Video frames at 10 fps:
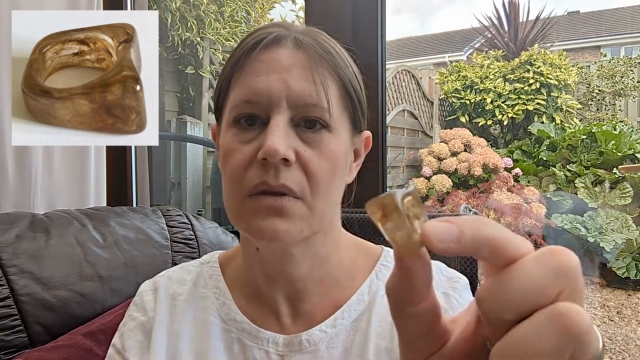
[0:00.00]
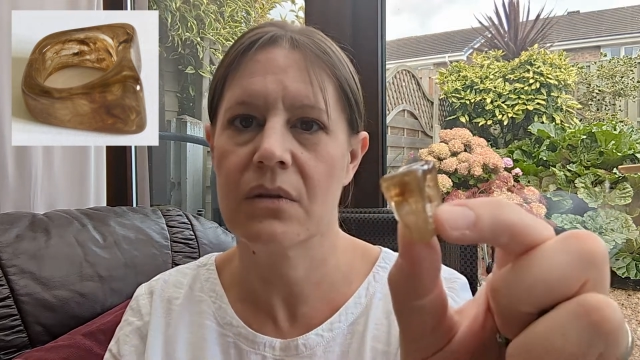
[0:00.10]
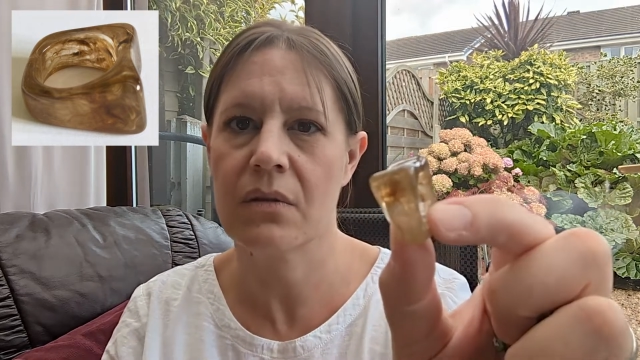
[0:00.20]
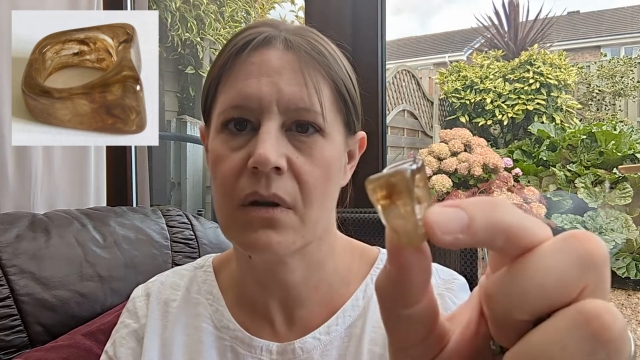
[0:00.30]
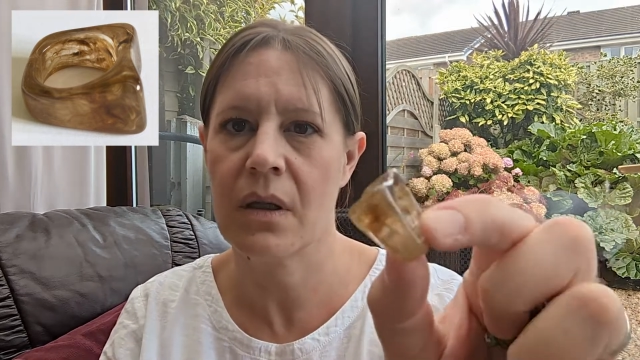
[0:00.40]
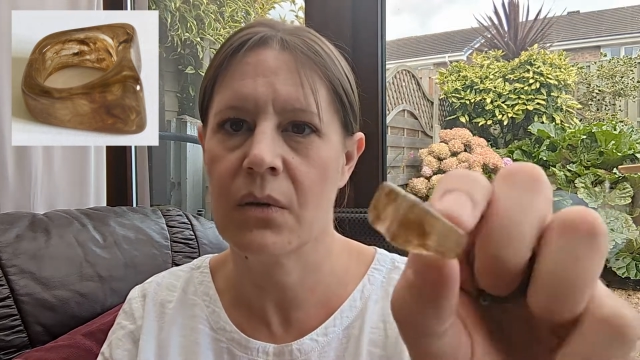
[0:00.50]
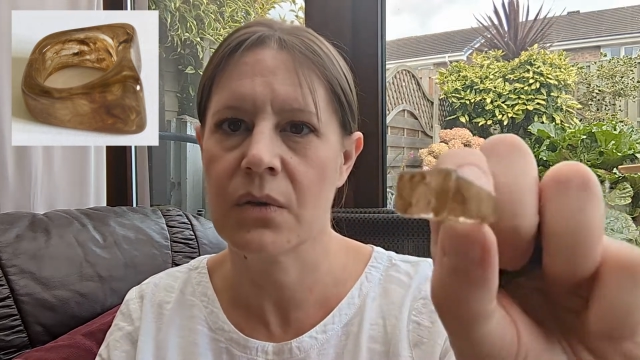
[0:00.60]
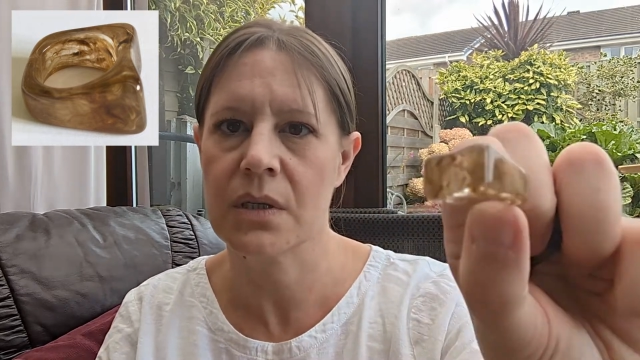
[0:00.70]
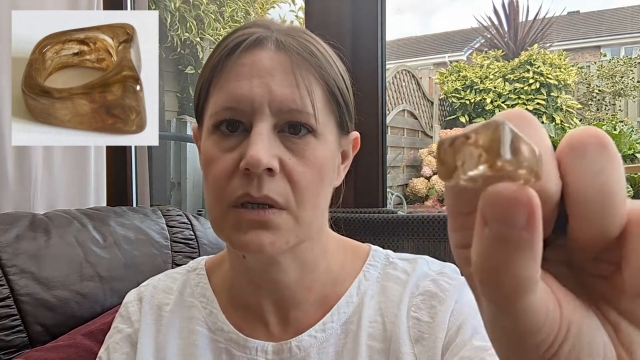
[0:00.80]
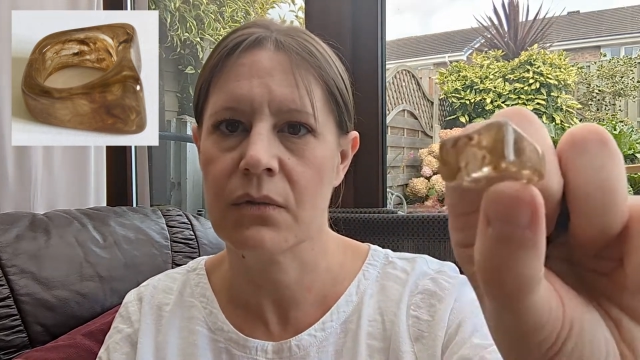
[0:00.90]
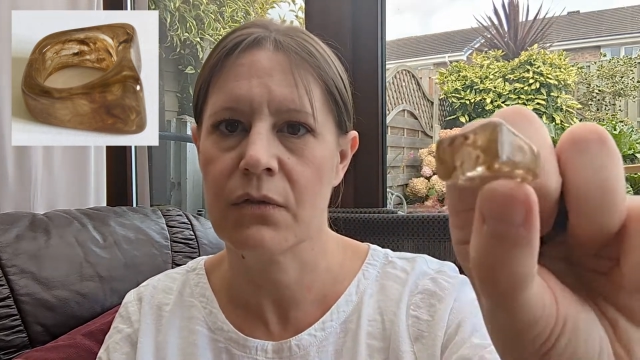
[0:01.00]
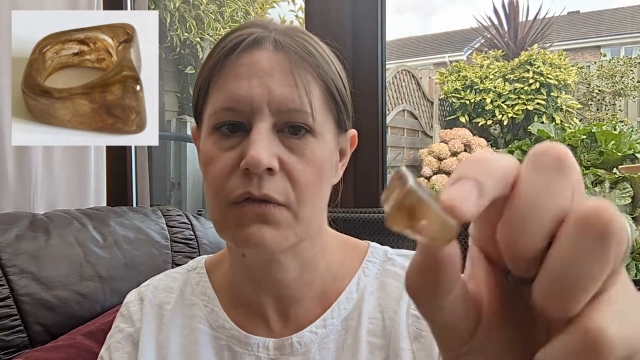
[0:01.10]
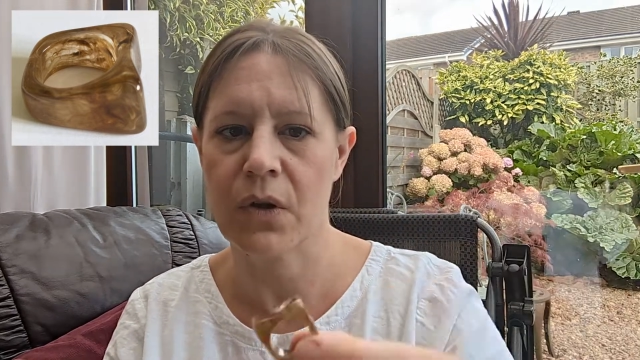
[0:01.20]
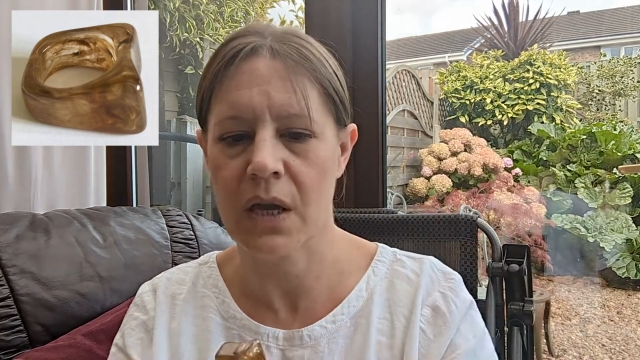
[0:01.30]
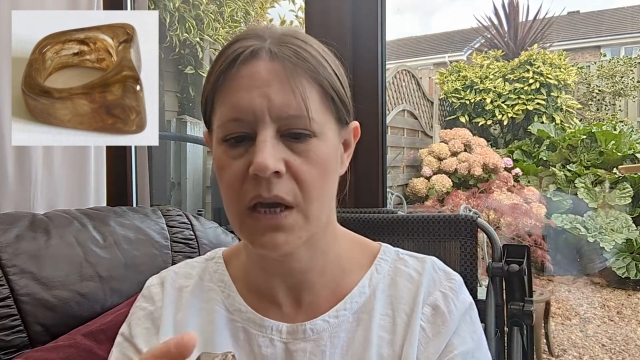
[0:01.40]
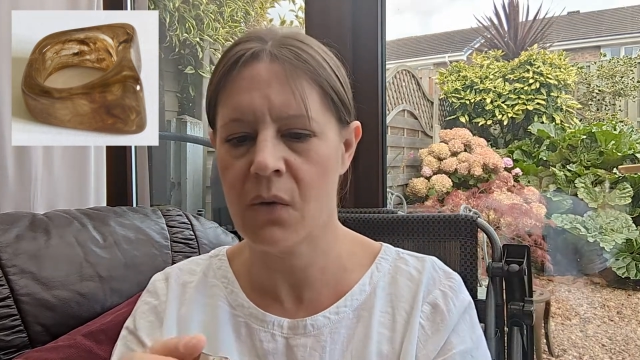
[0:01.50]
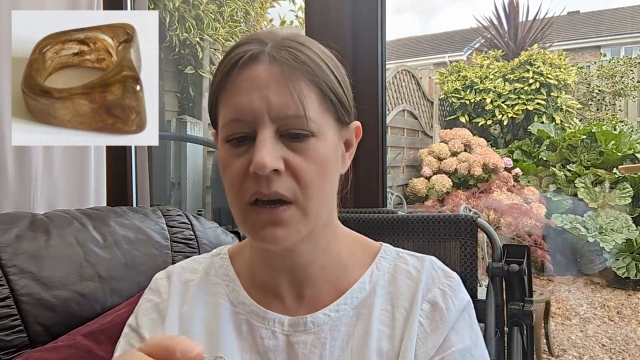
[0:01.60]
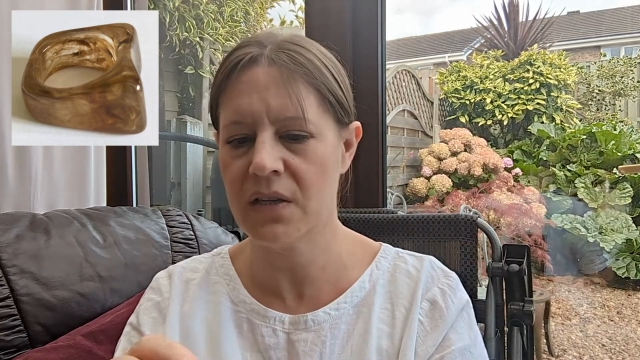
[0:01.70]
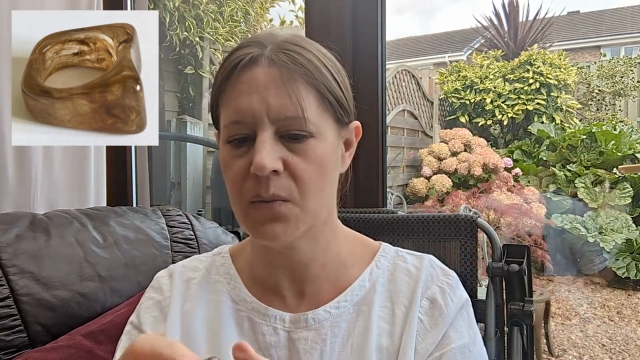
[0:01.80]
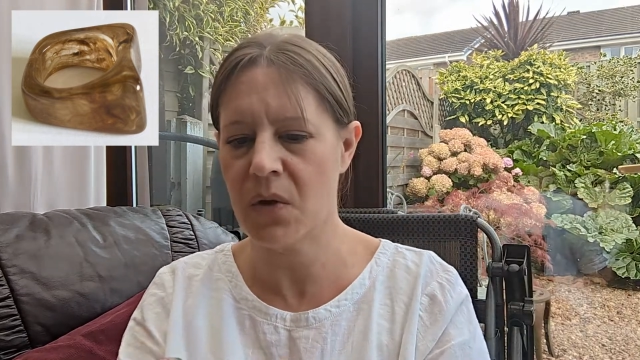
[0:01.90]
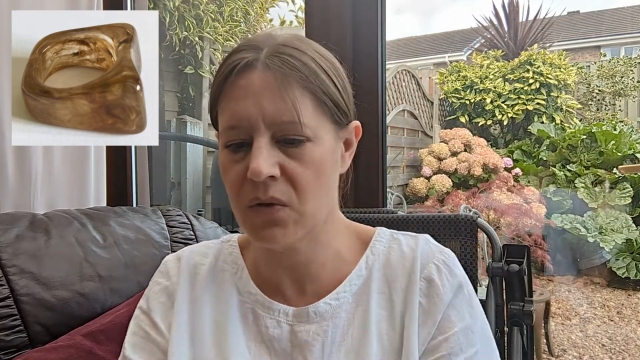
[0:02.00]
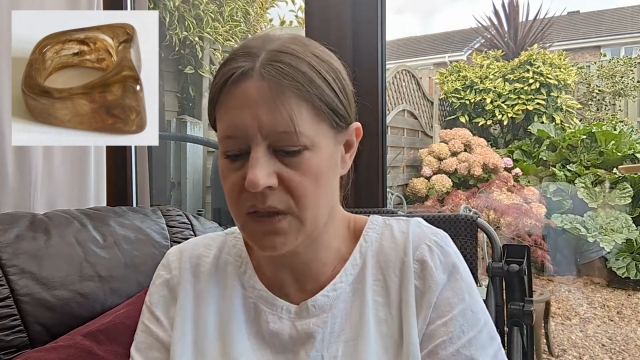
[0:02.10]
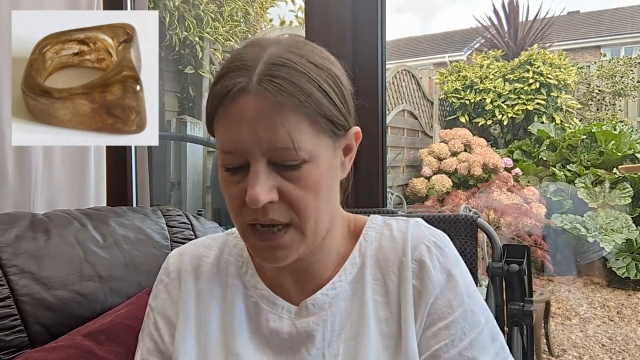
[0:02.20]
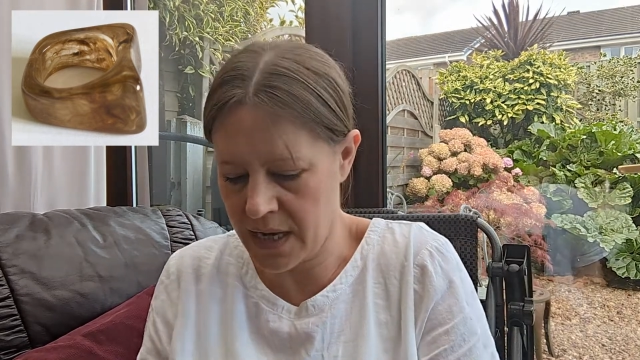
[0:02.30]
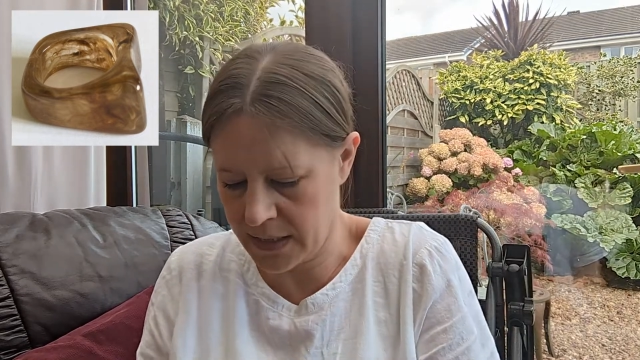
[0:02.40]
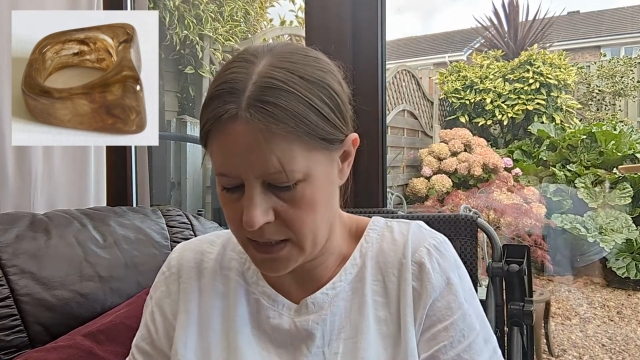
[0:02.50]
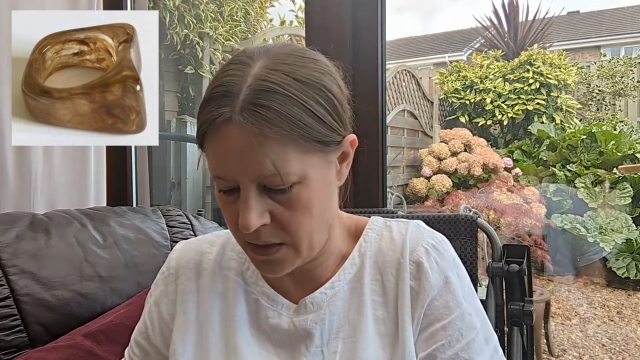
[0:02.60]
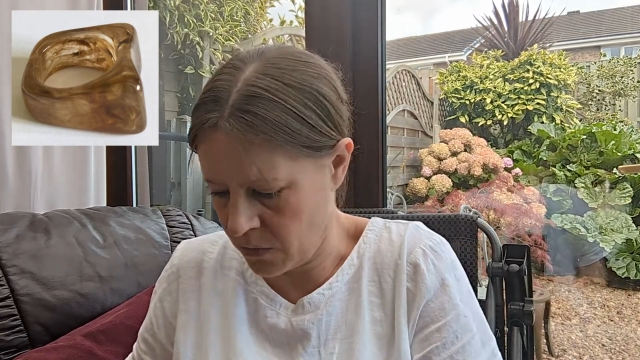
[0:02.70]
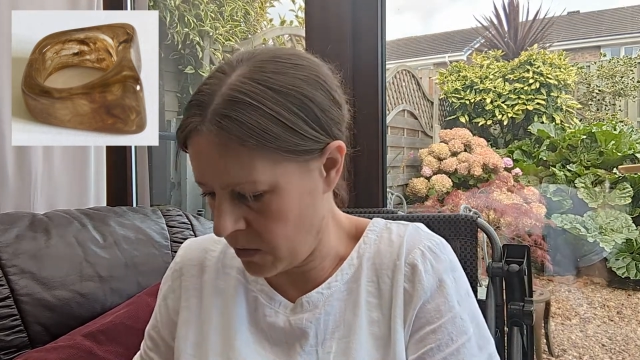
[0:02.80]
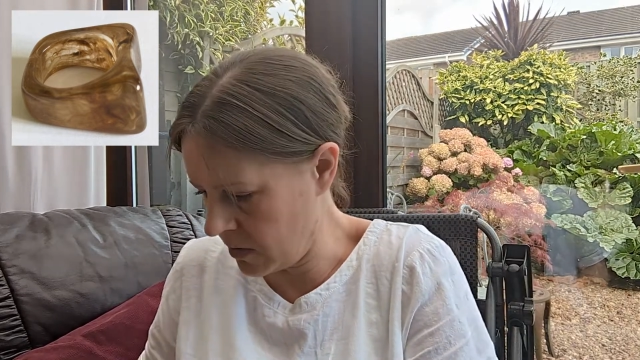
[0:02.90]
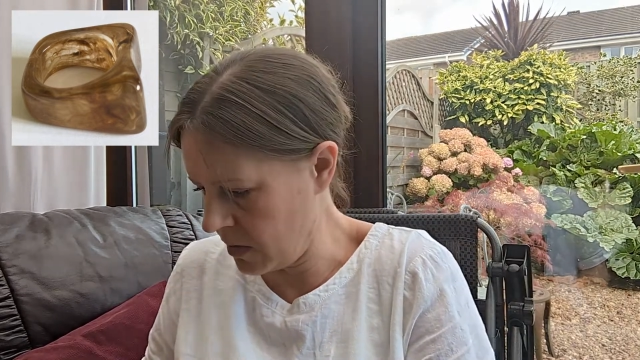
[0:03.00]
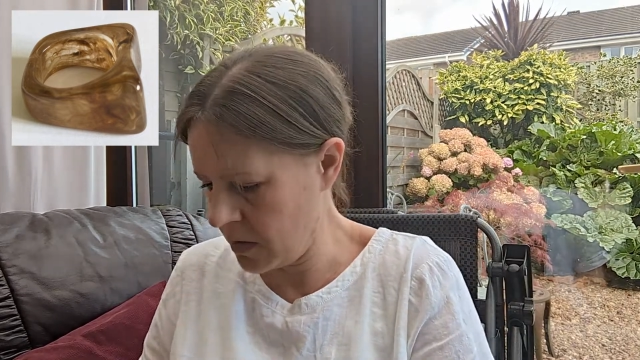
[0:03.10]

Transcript: I thought that was funky. Quite a small size, that one.